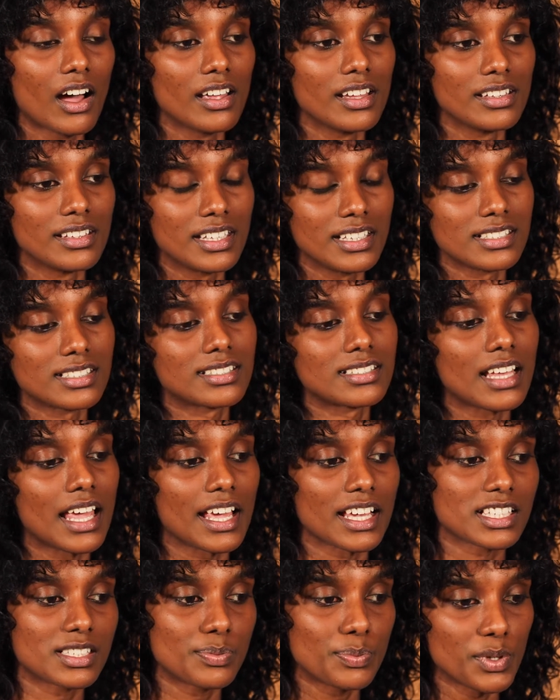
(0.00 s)
this
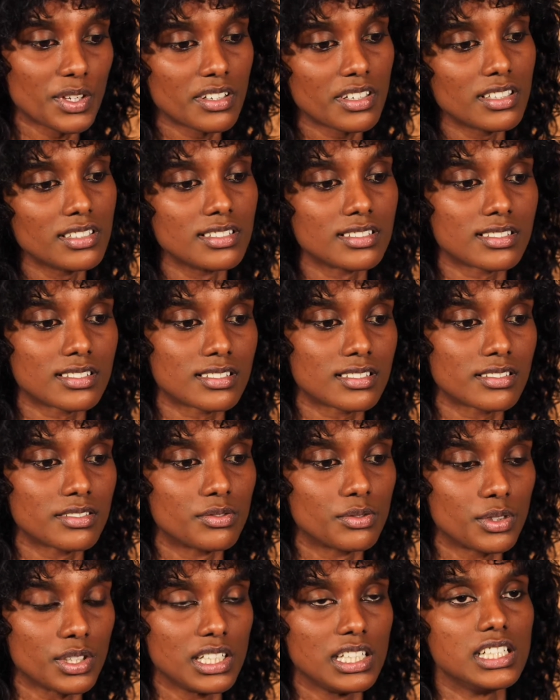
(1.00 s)
experience
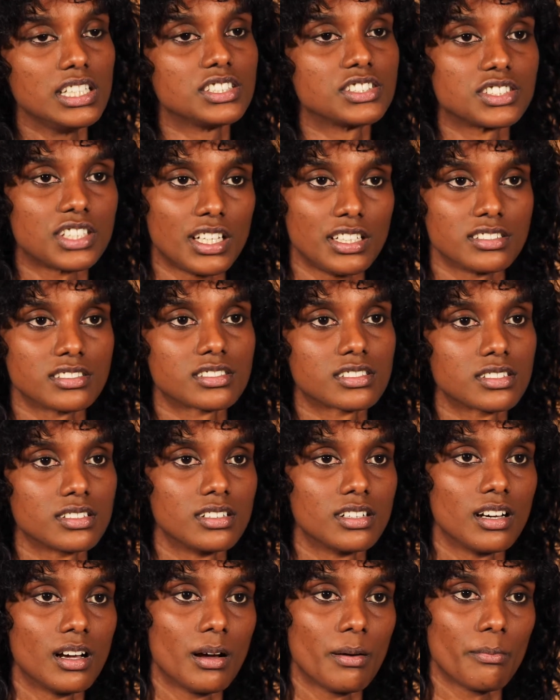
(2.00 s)
really changed
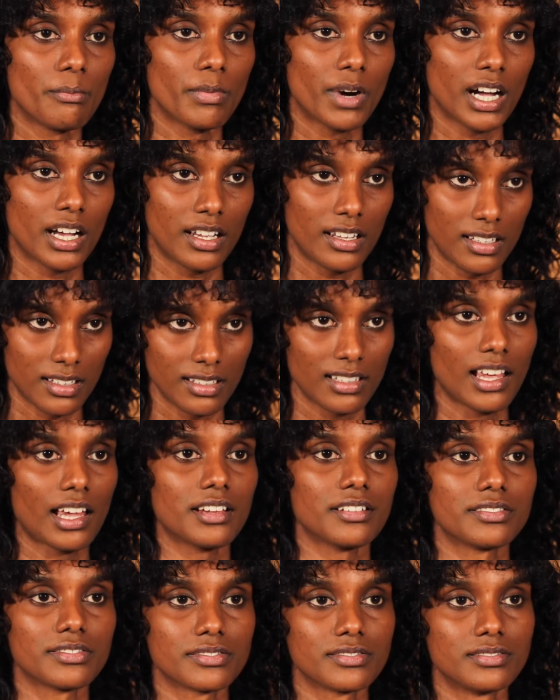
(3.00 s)
my
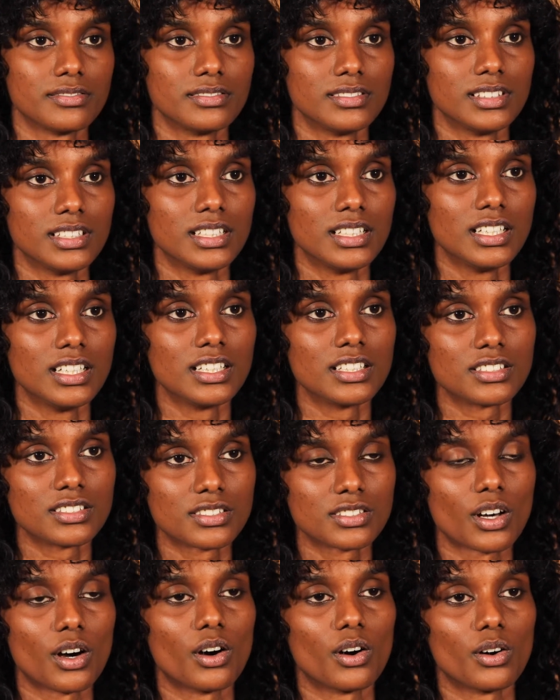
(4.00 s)
life.
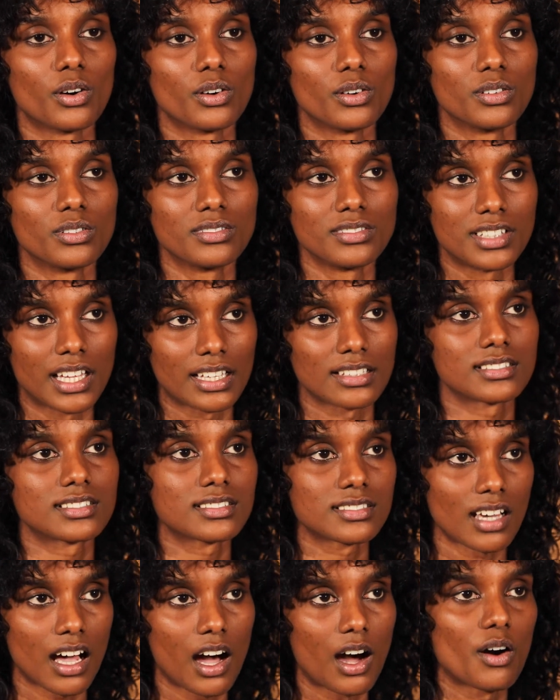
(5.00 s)
So
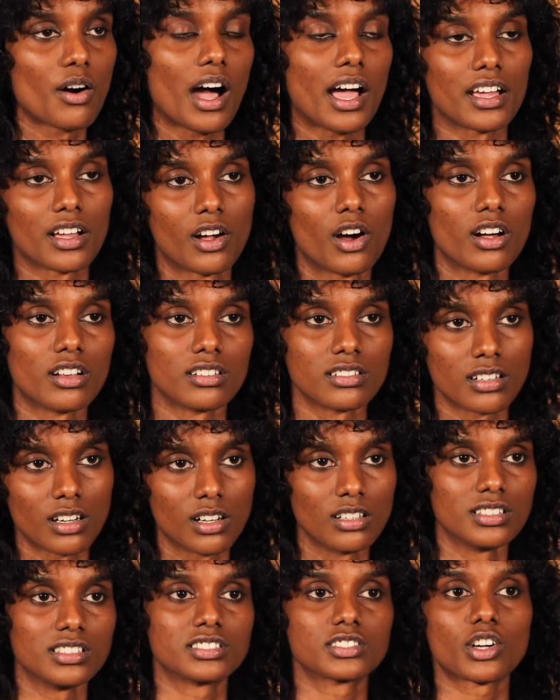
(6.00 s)
that's how I got
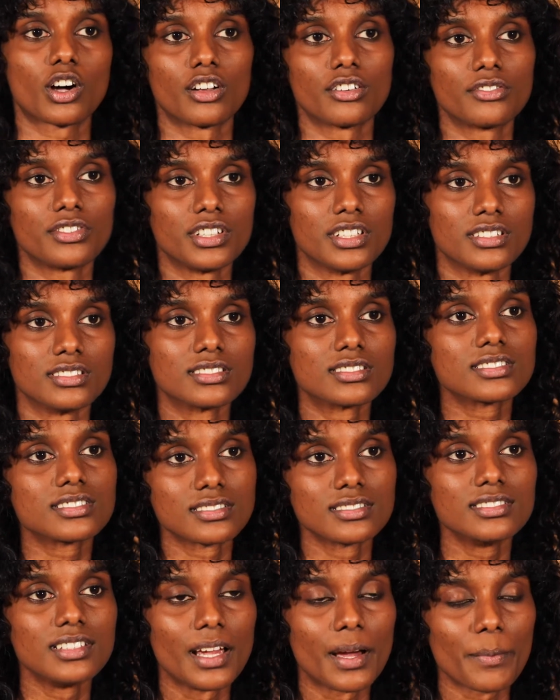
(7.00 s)
all this
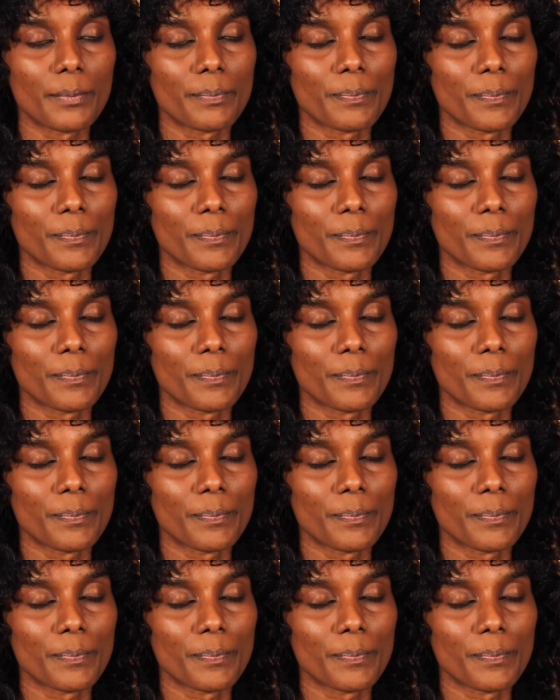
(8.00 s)
confidence. Yeah.